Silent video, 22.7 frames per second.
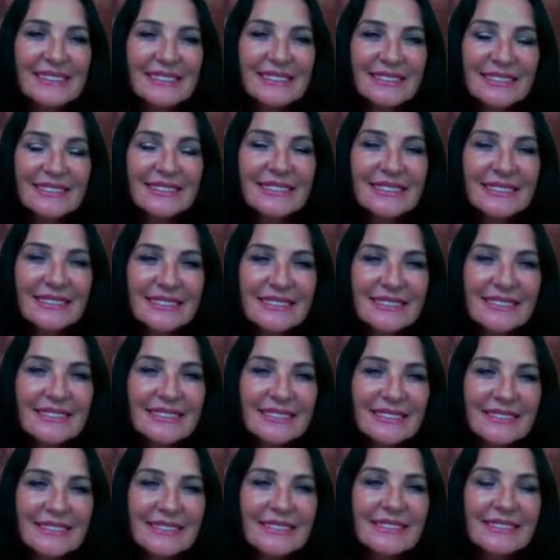
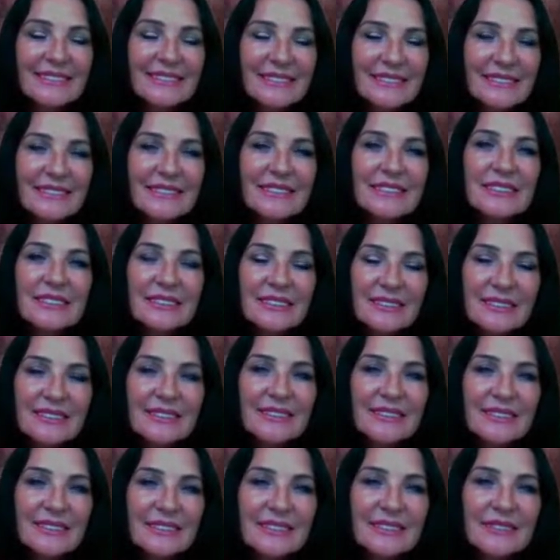
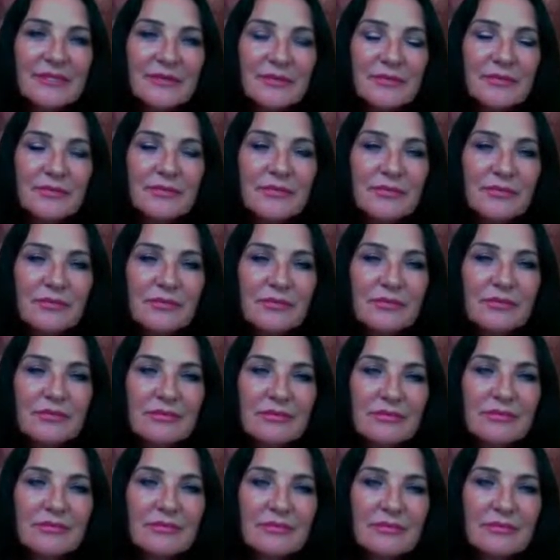
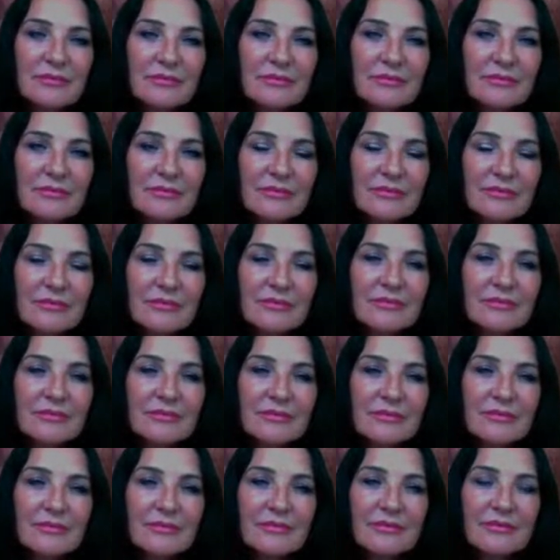
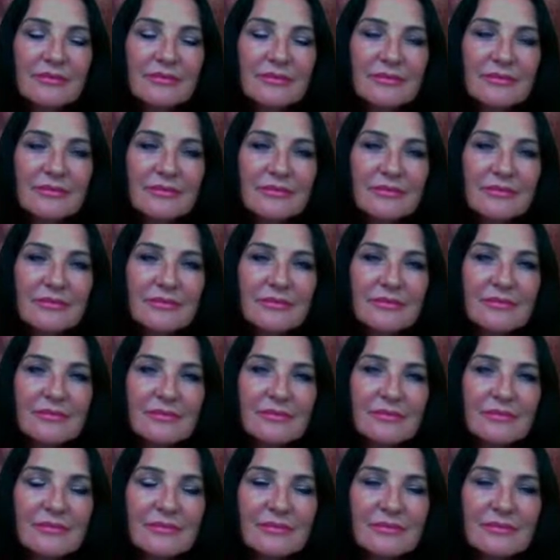
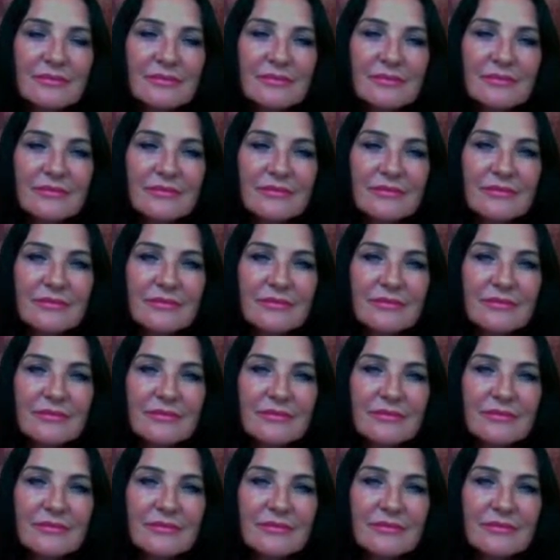[no speech]